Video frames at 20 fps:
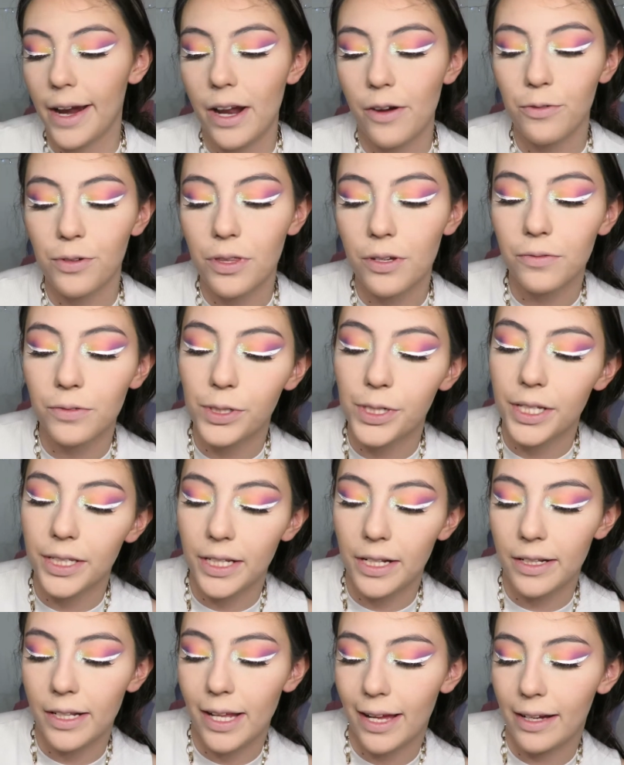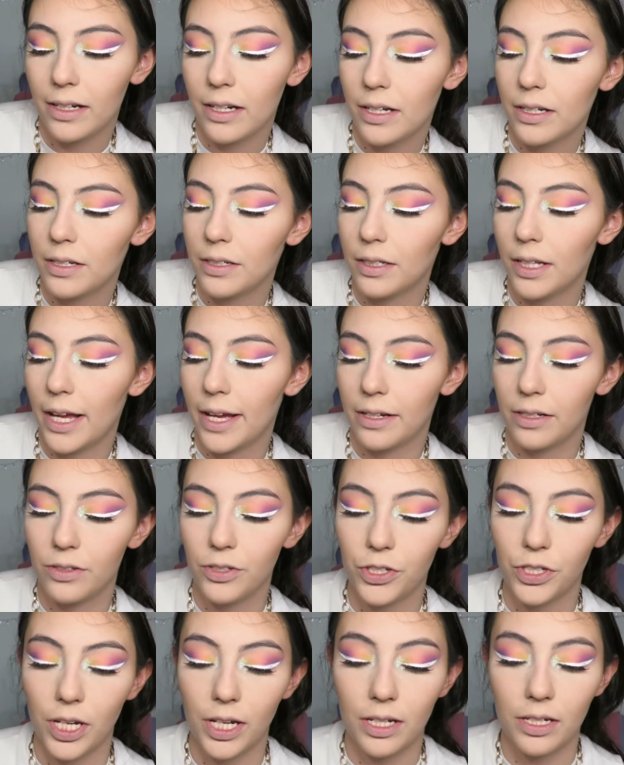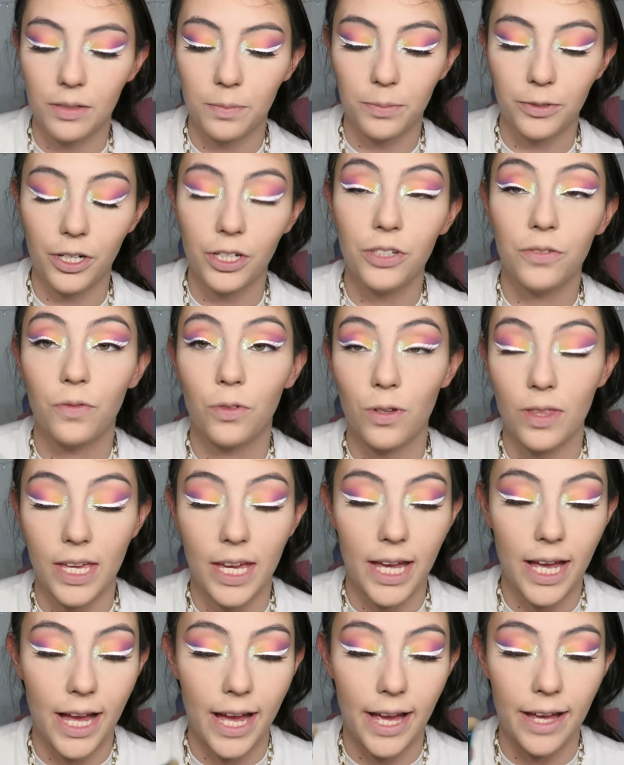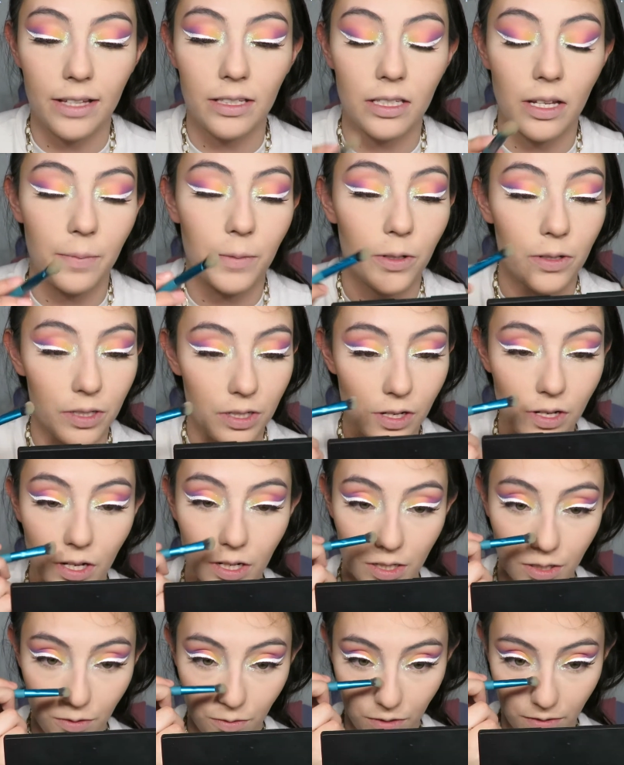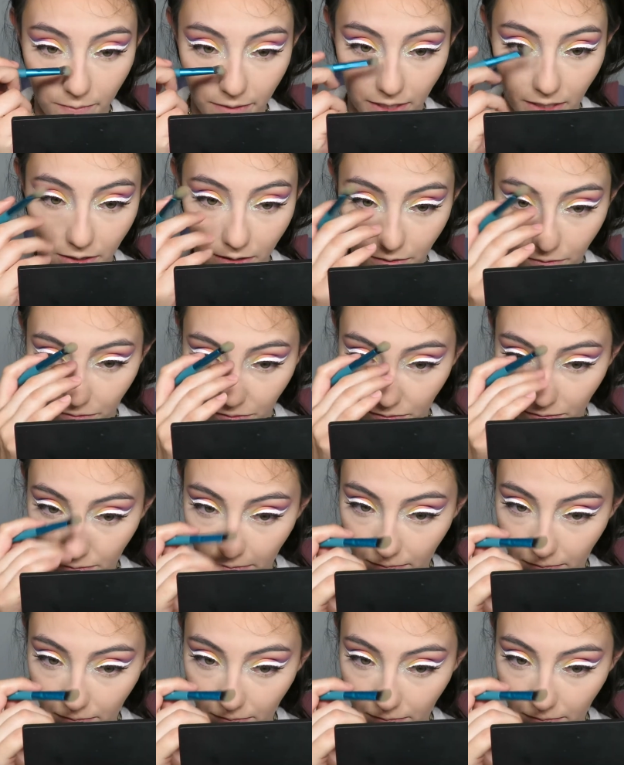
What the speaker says: And now with a Royal and Nicolle Angle Shader brush for the eyes, I'm going to contour my nose.